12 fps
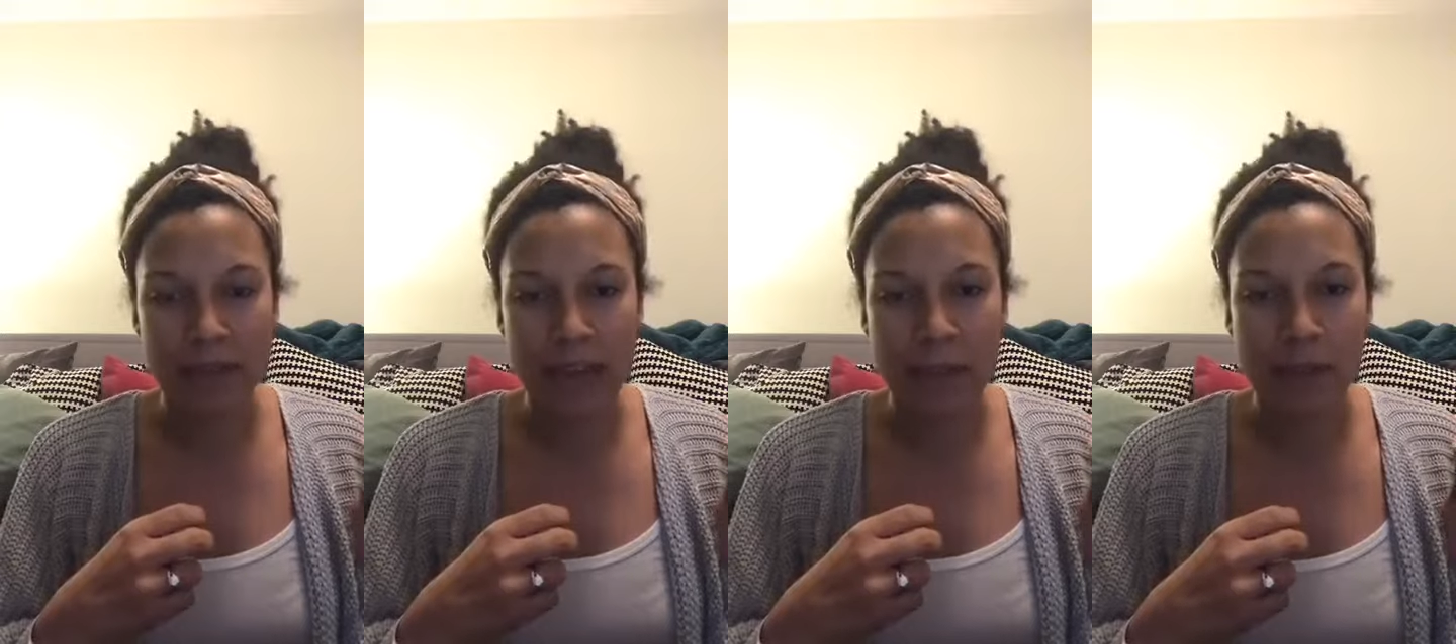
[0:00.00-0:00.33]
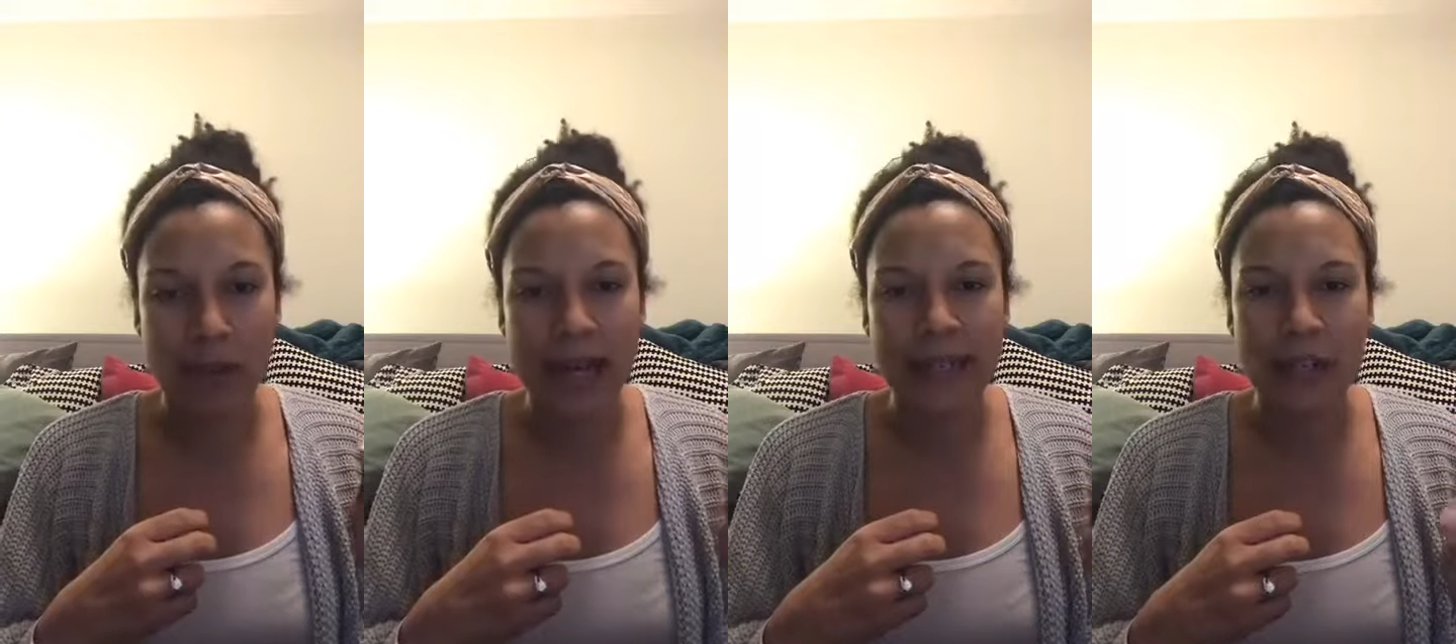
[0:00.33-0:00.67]

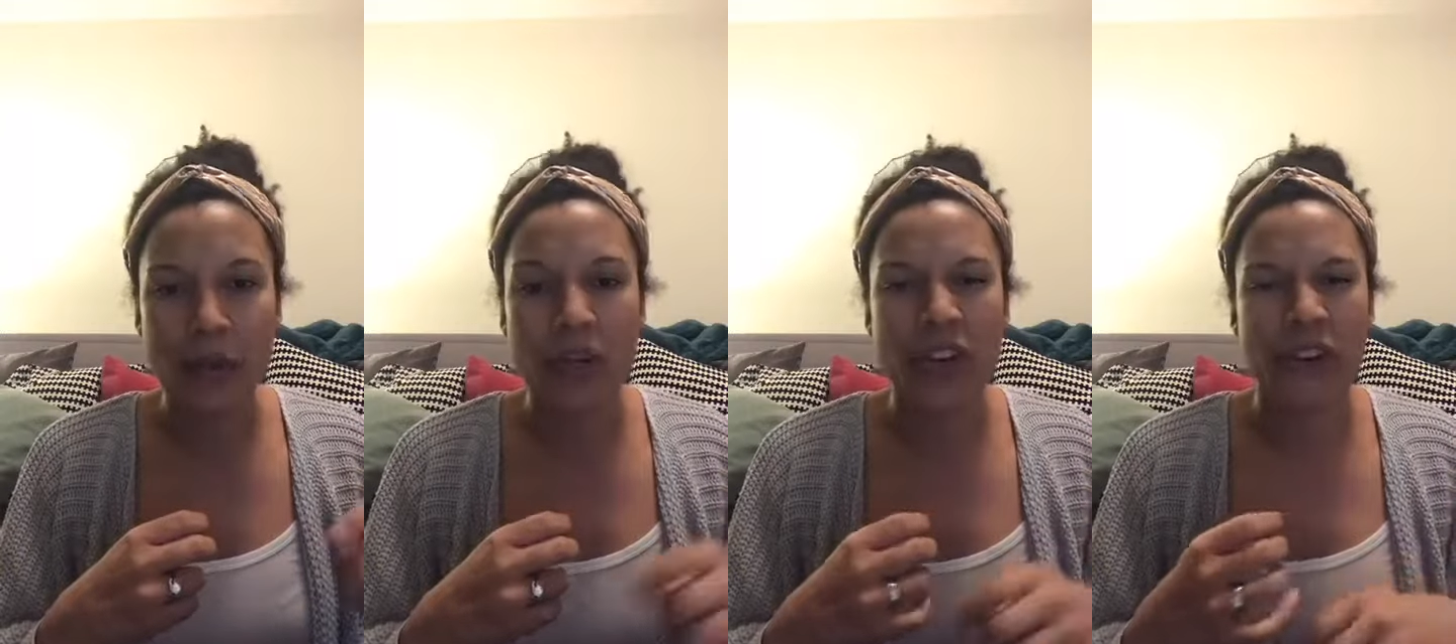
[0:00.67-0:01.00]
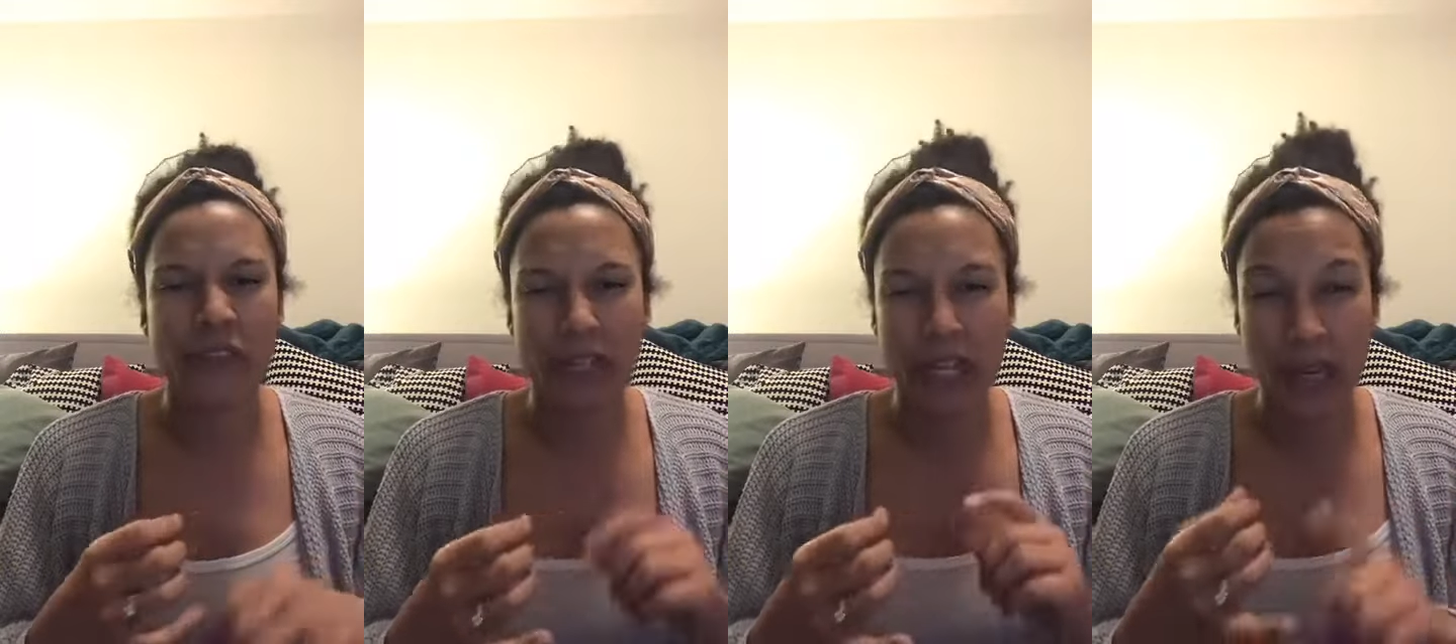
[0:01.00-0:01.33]
vaporizer when you're
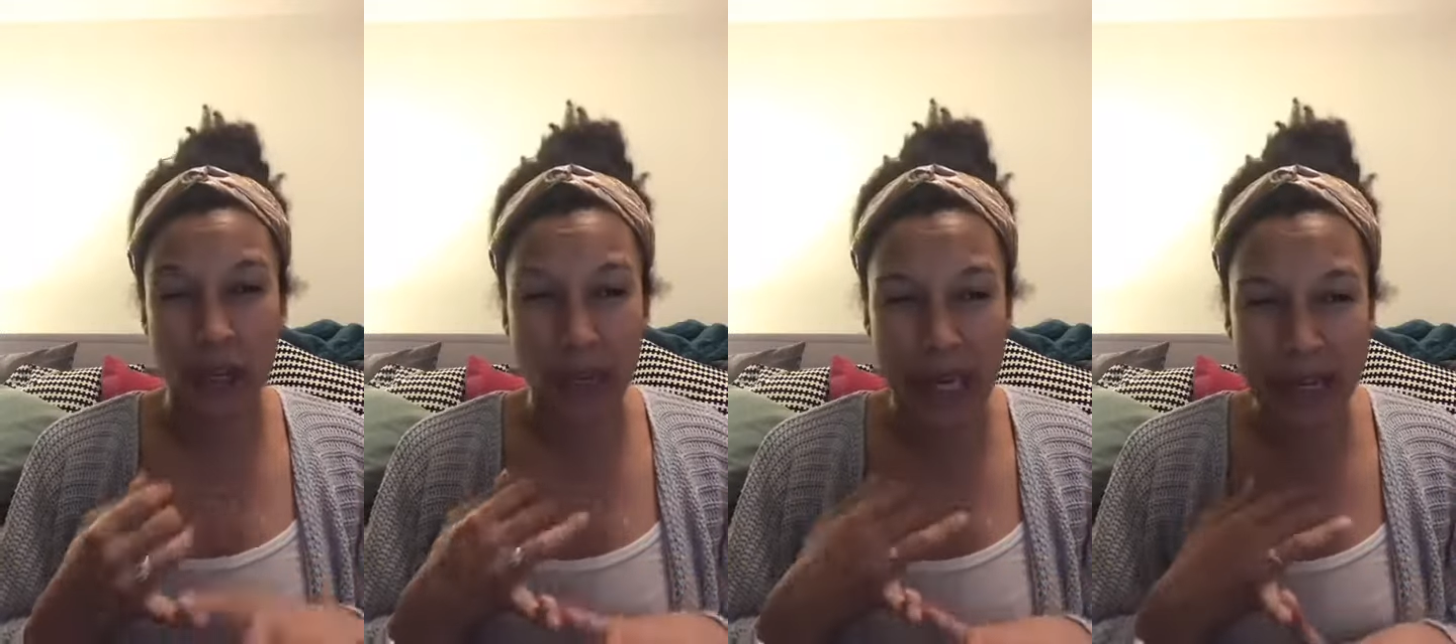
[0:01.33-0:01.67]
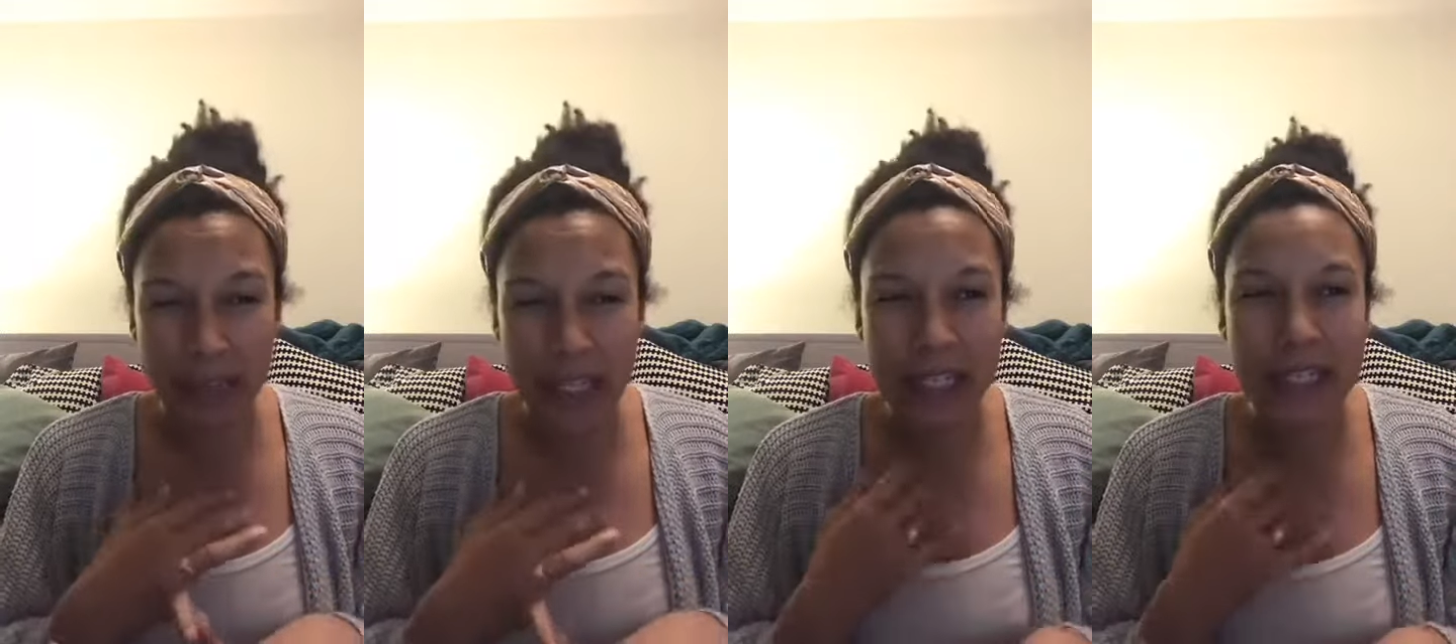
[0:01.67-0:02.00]
feeling
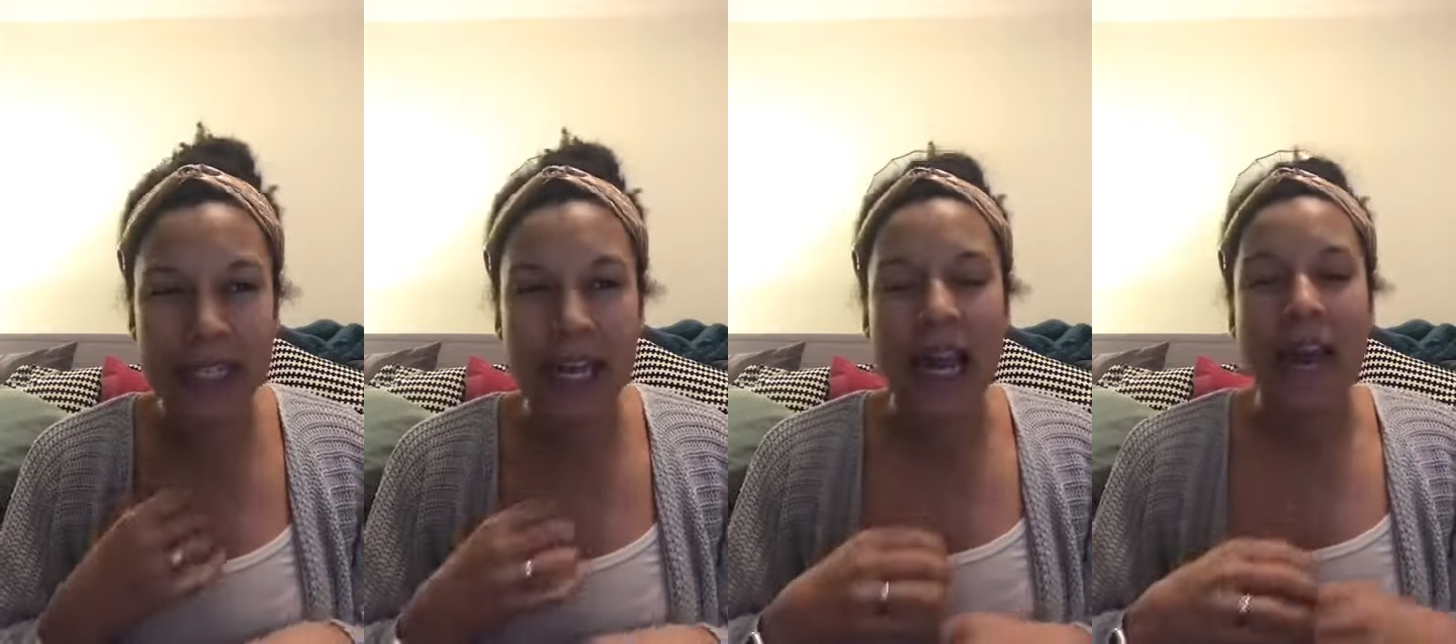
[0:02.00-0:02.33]
cravings?